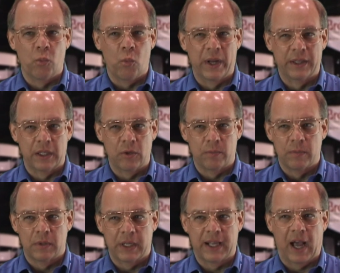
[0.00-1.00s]
When the
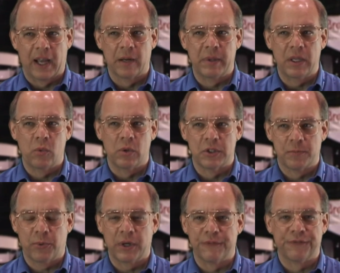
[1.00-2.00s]
economy was
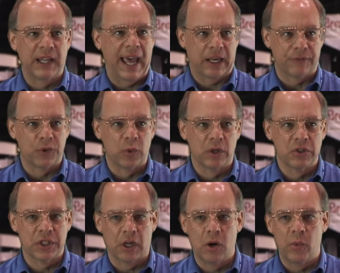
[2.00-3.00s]
pretty flat a few
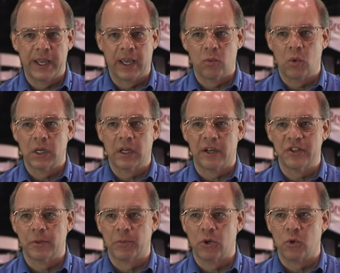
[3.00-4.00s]
years ago, we had one
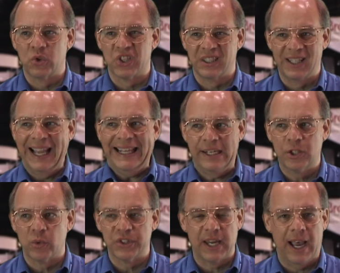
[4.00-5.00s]
customer whose lineage
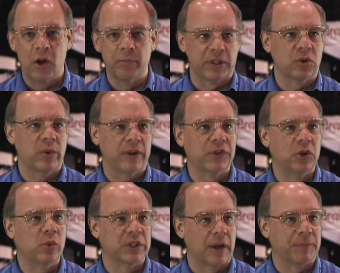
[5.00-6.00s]
was down, but their revenue
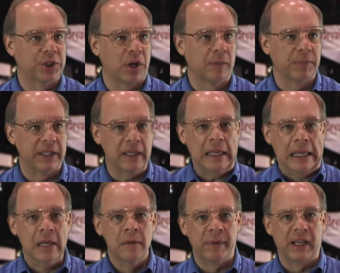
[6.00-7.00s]
was up sharply,
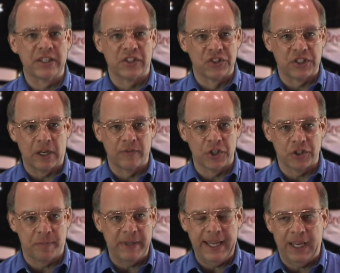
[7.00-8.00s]
because instead of
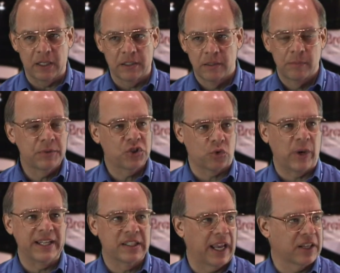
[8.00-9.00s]
just being
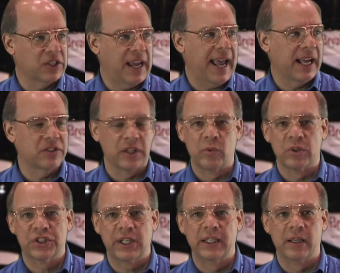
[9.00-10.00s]
straight text ads, they were
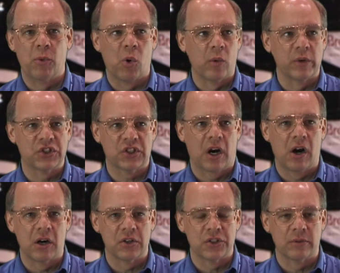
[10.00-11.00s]
selling more with
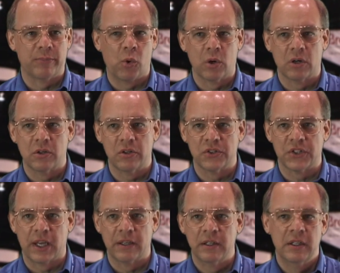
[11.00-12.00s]
stars and borders
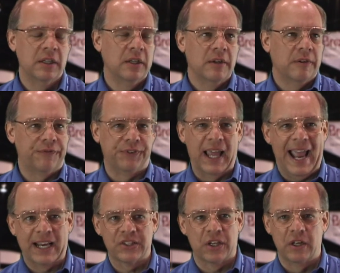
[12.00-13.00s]
and
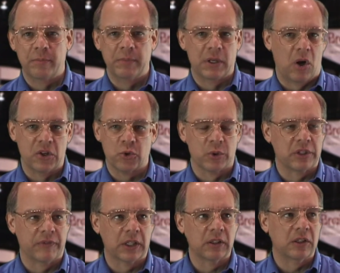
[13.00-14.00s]
flags in them and all sorts
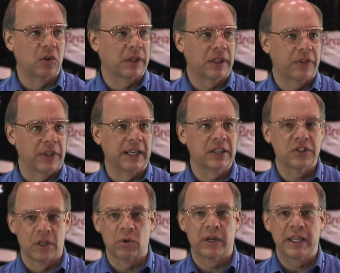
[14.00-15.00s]
of other little things
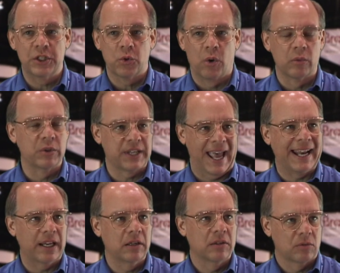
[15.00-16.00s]
that were, each one was
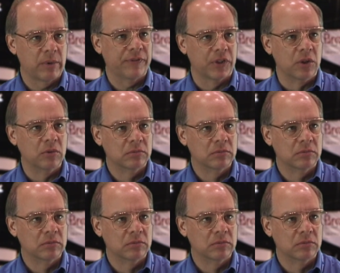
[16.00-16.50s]
adding revenue.